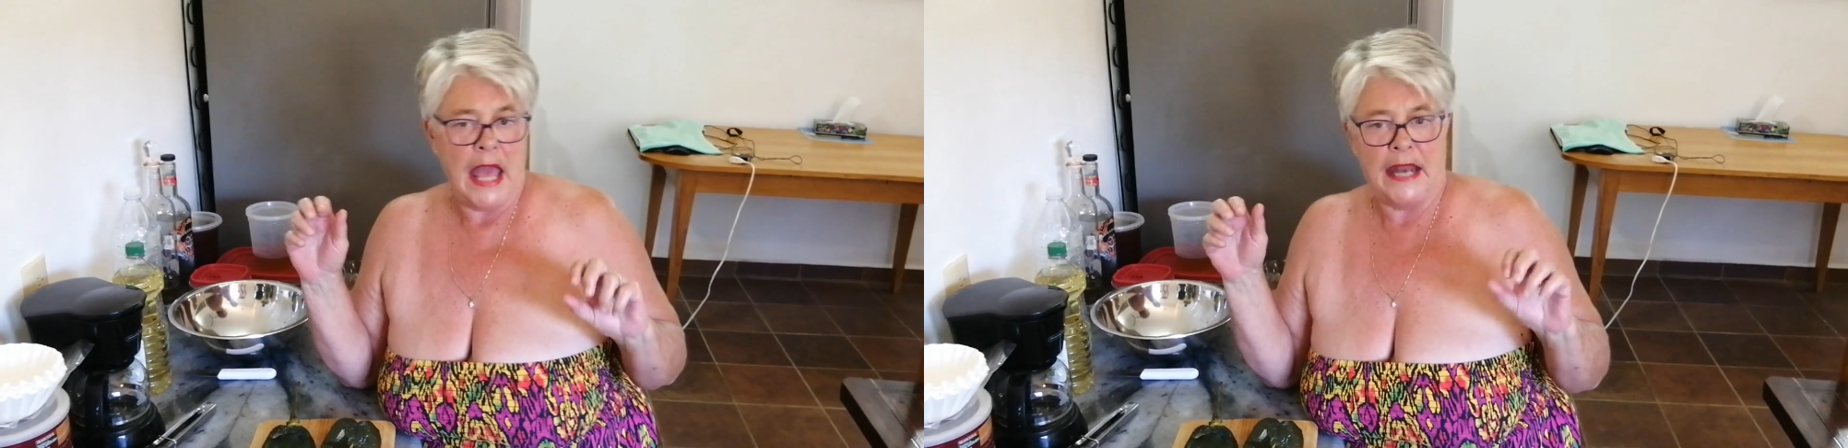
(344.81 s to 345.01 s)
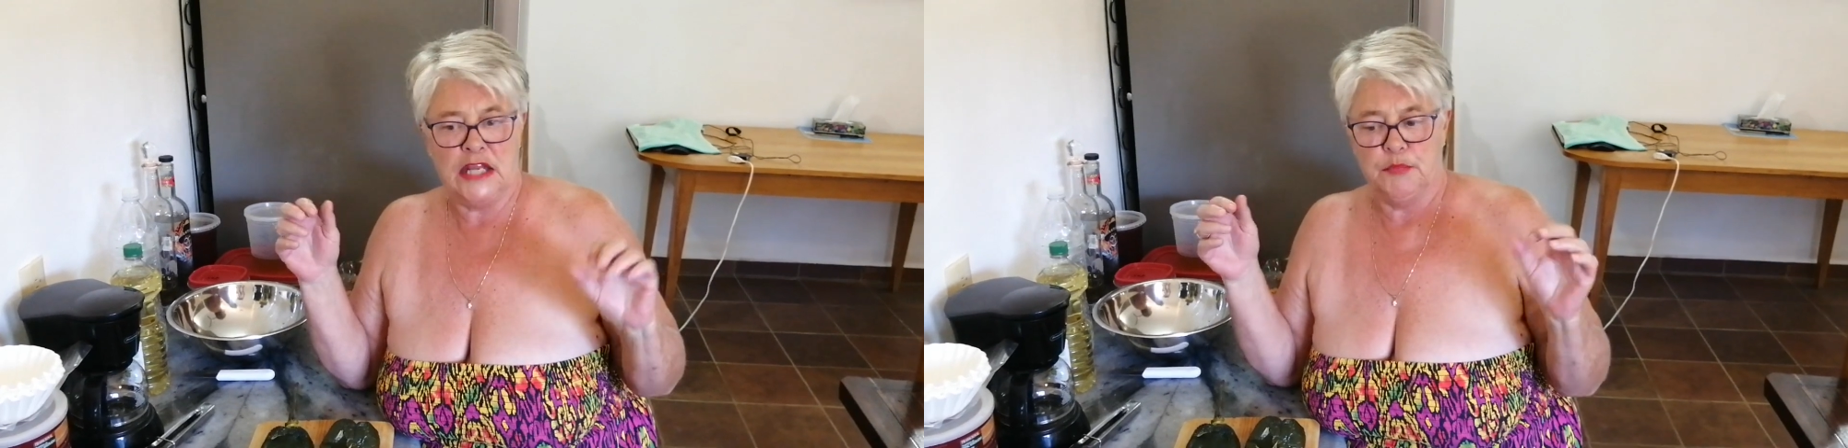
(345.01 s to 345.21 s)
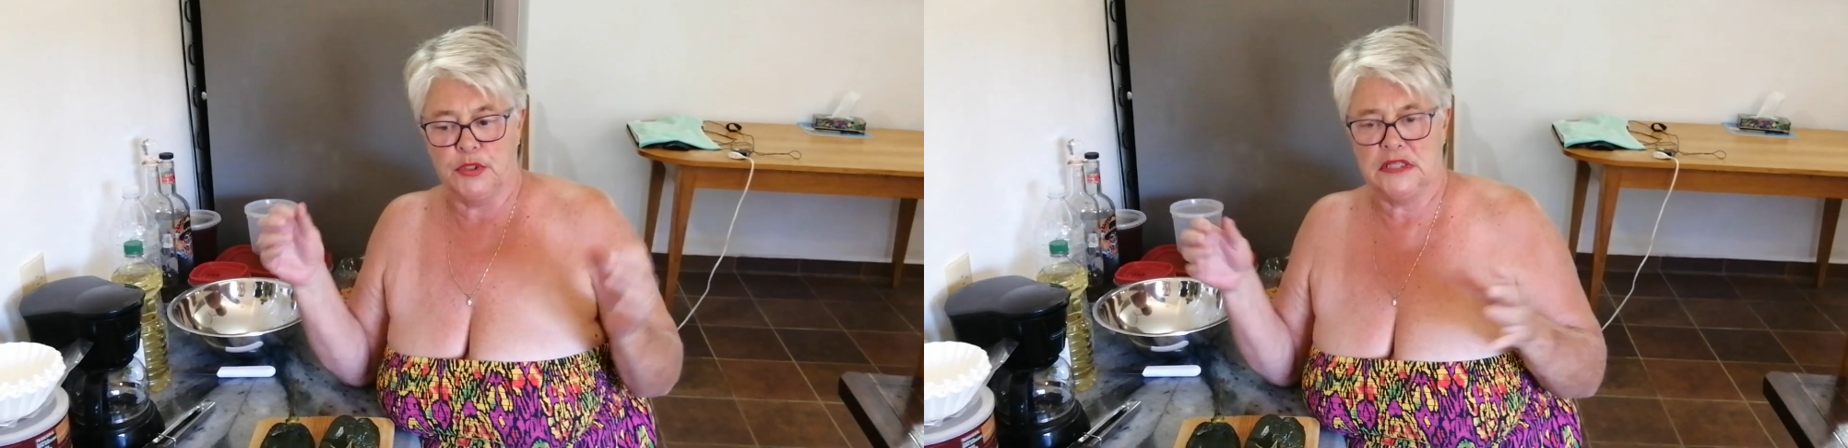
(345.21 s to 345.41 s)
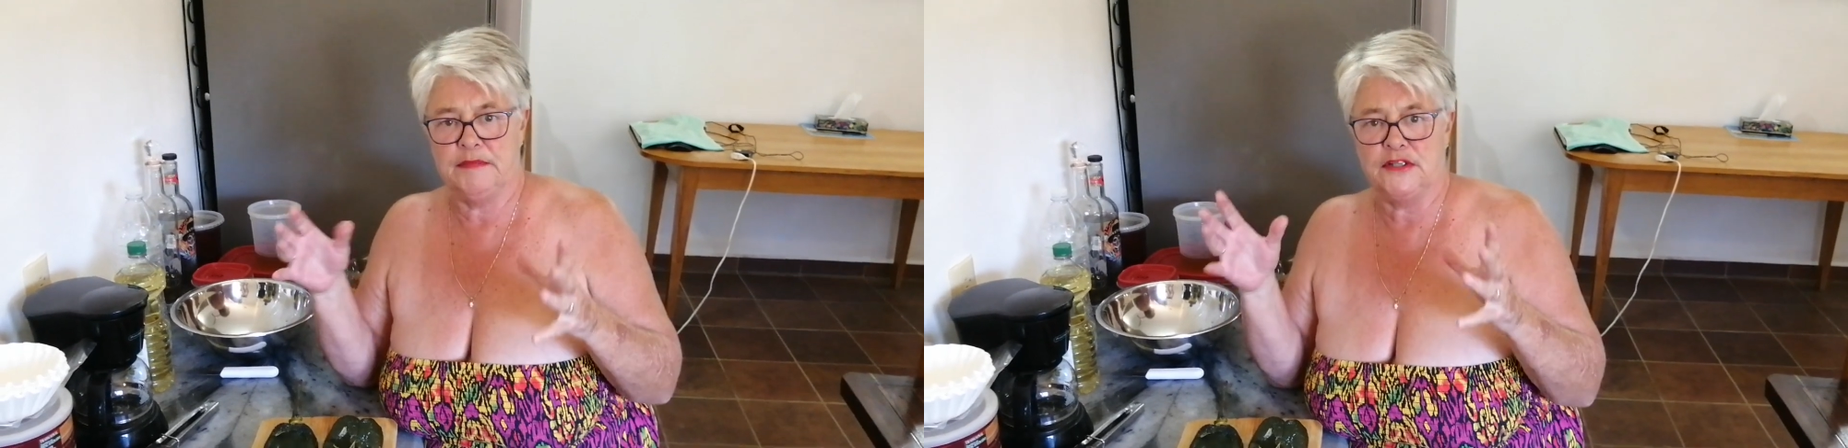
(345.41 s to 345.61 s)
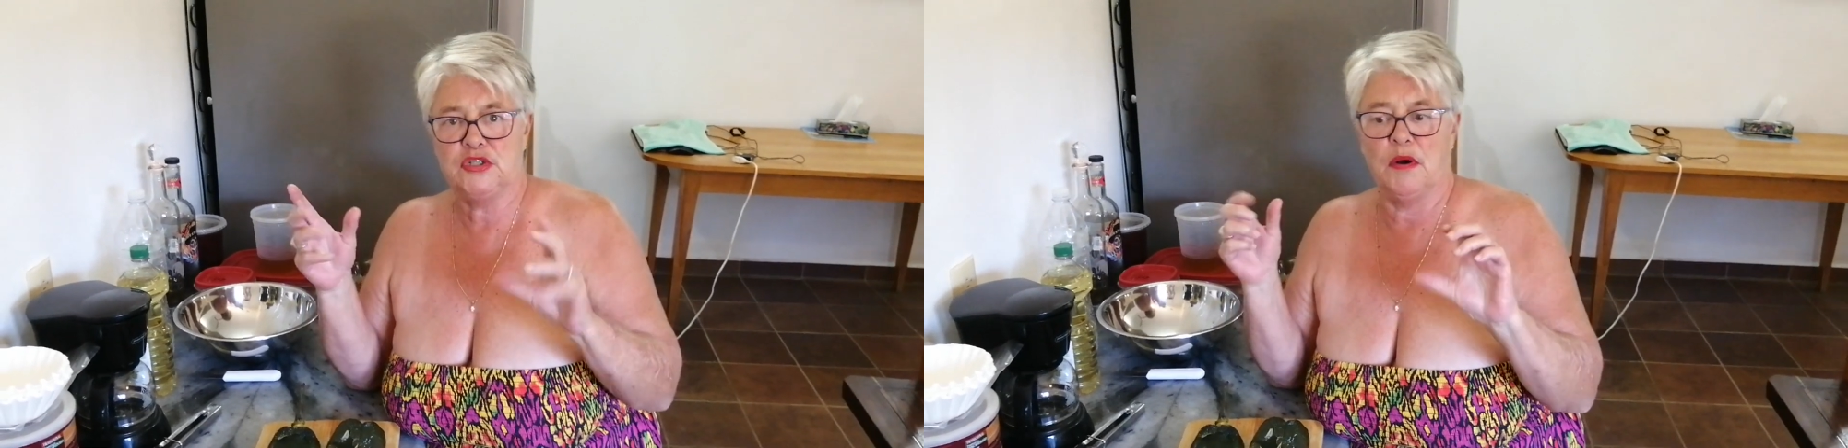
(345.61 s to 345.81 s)
and you put
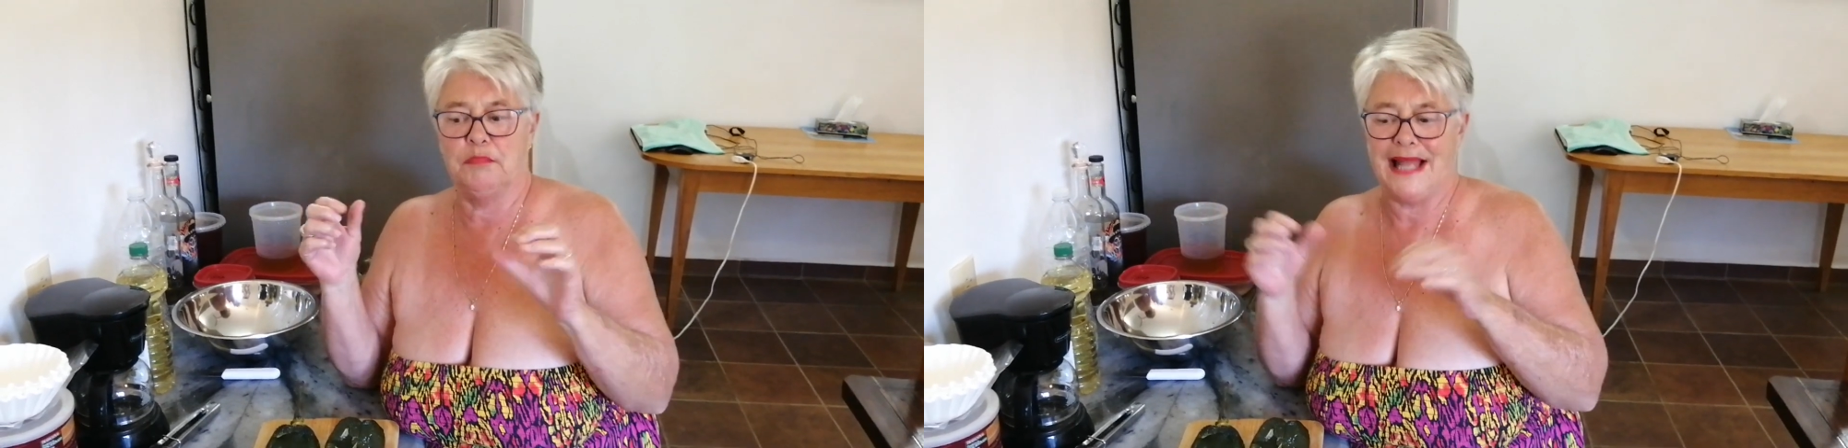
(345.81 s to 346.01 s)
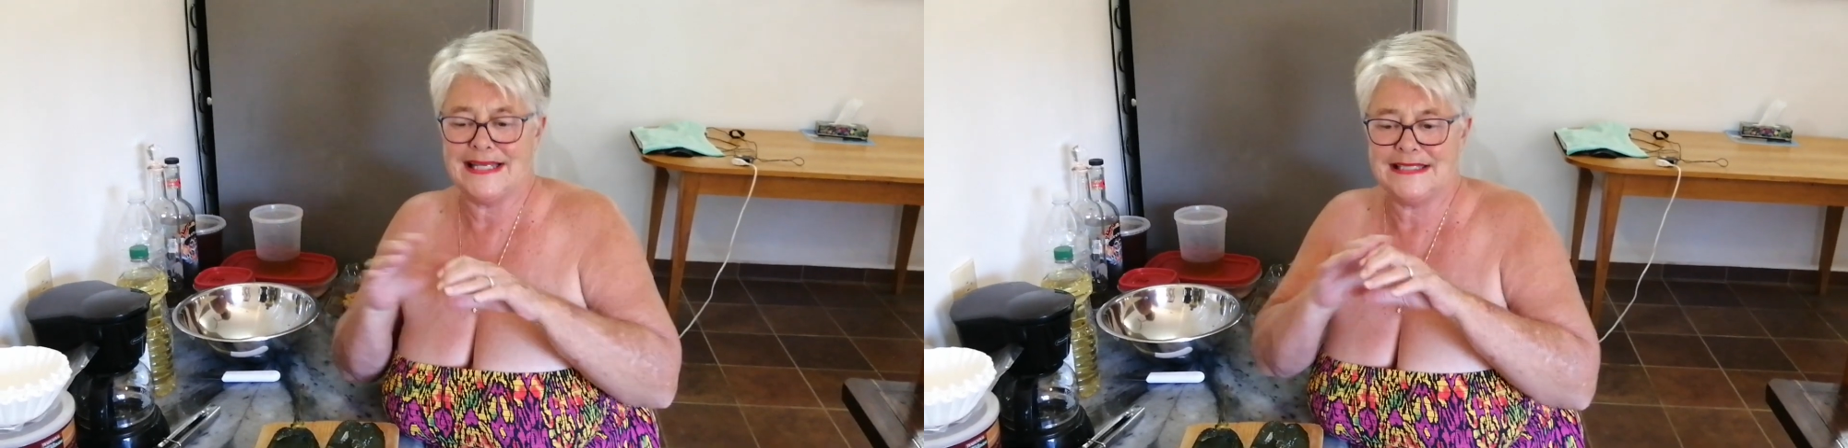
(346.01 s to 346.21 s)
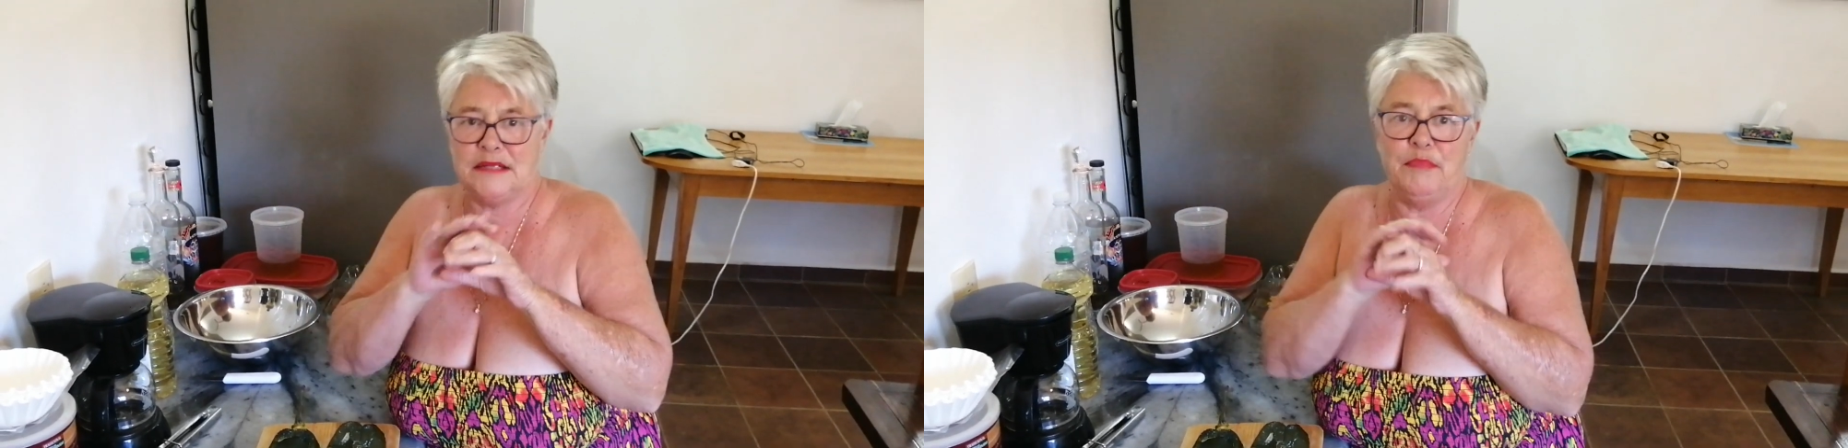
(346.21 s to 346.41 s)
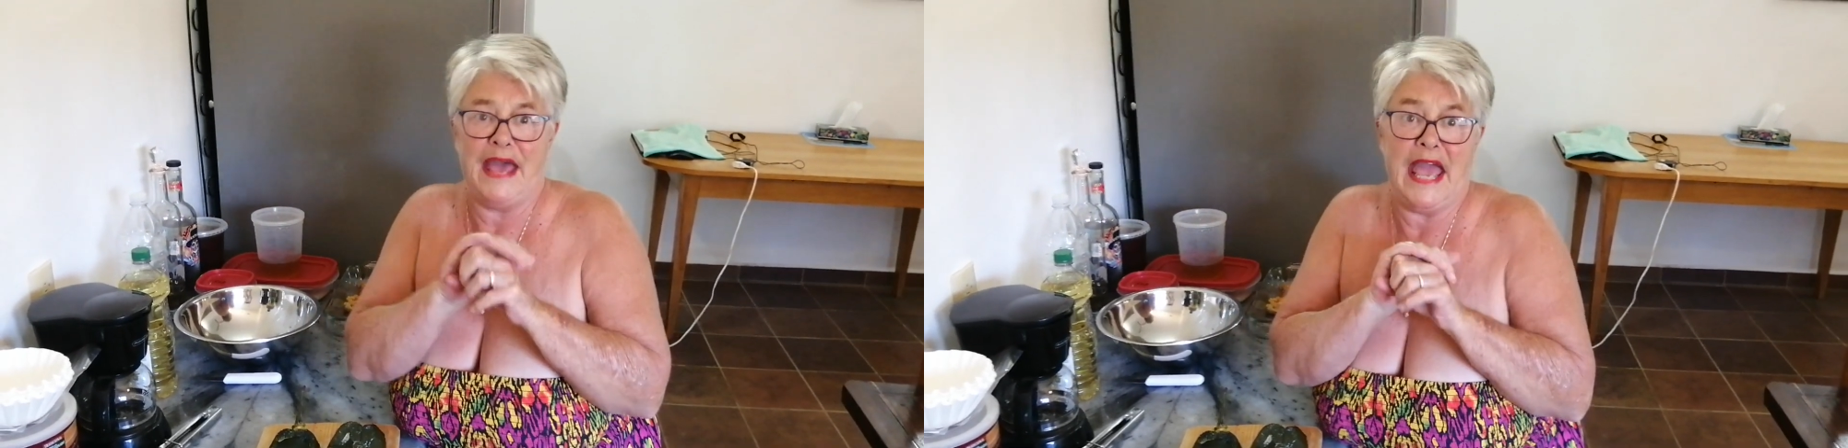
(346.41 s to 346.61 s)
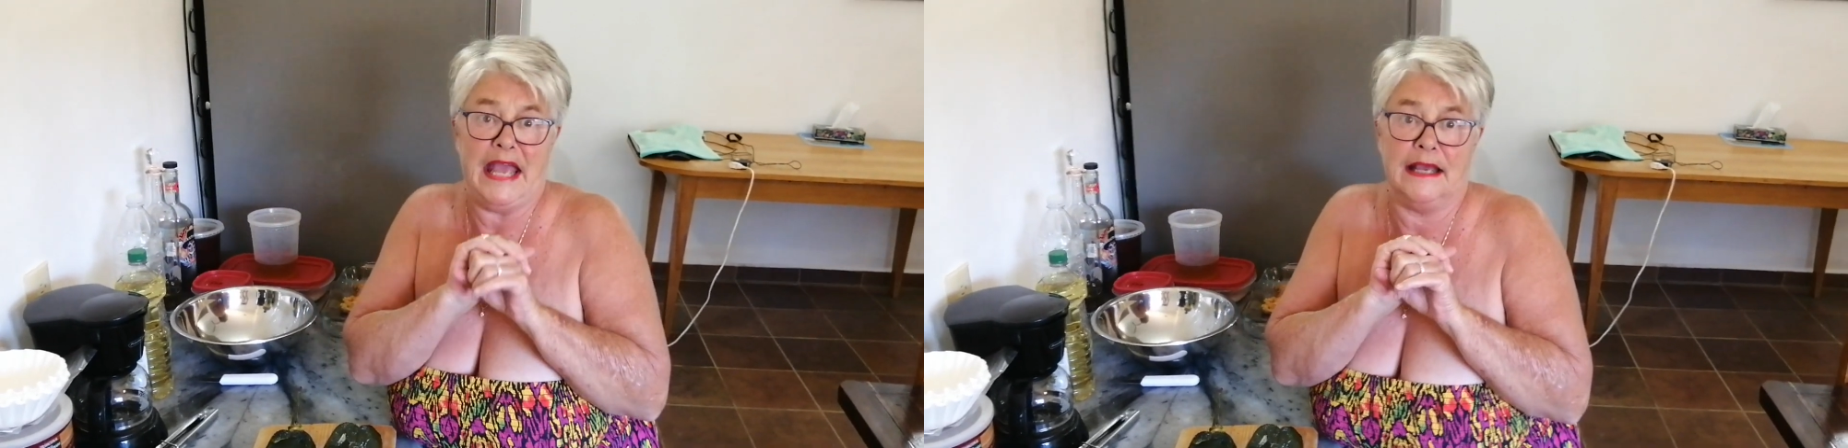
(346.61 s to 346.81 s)
them into a plastic
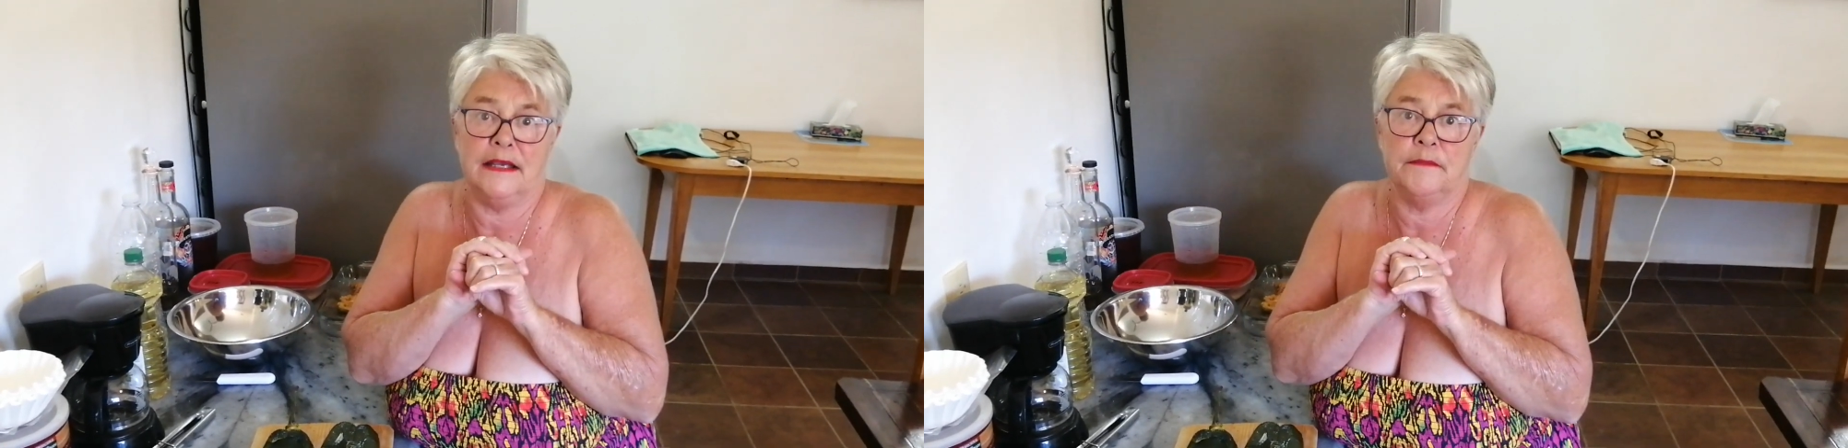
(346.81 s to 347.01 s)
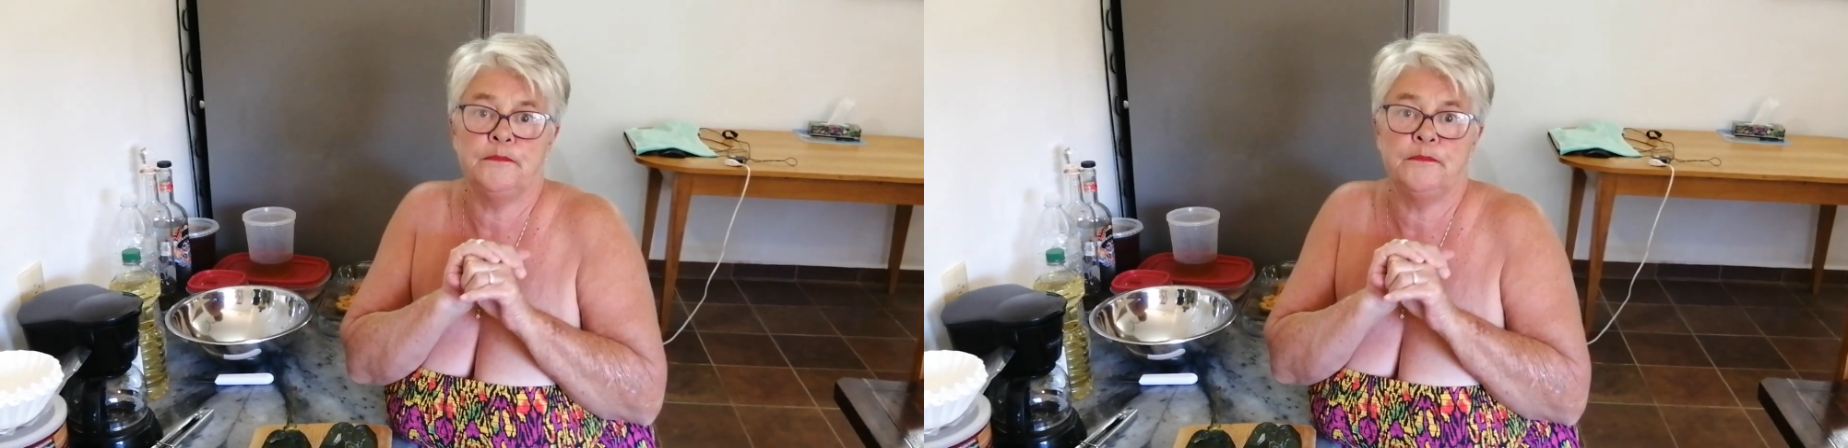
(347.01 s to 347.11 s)
bag